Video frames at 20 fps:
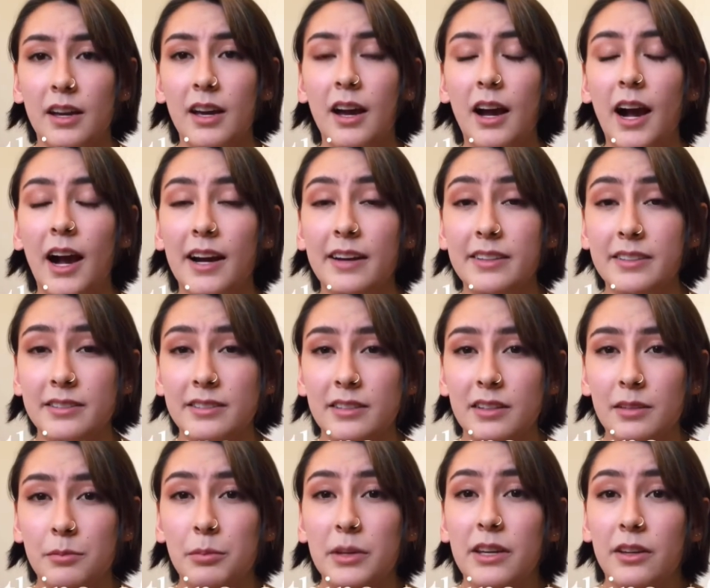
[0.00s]
I see
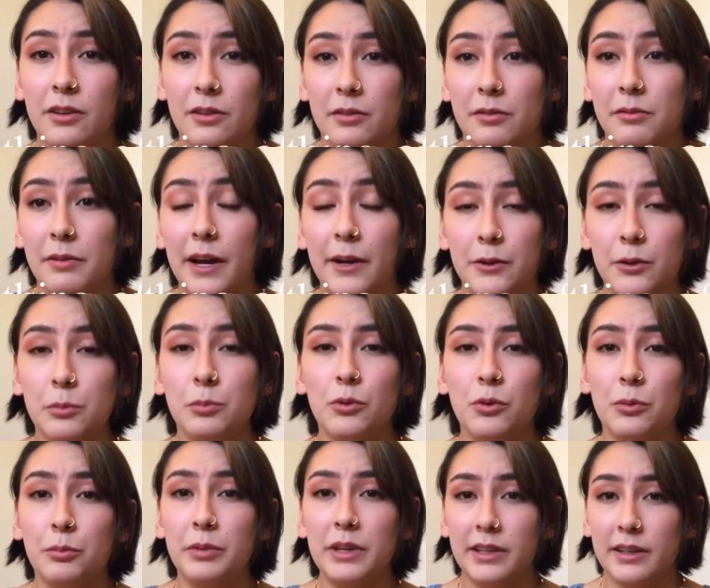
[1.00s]
being valuable
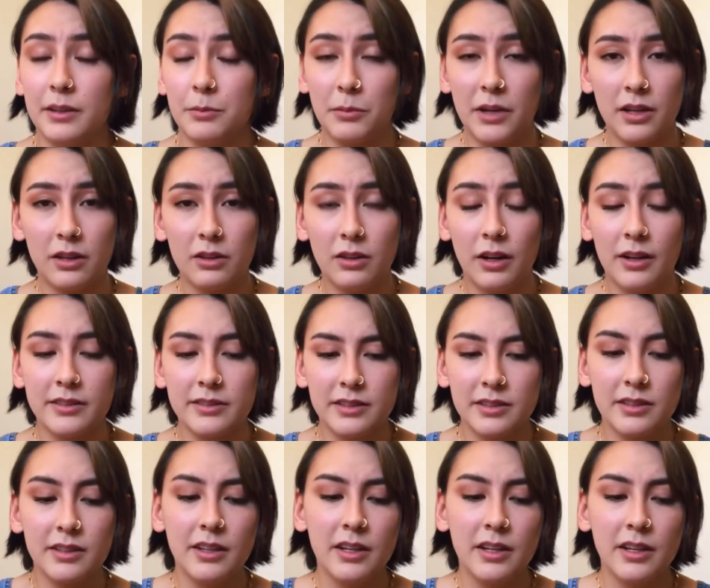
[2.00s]
being in my closet?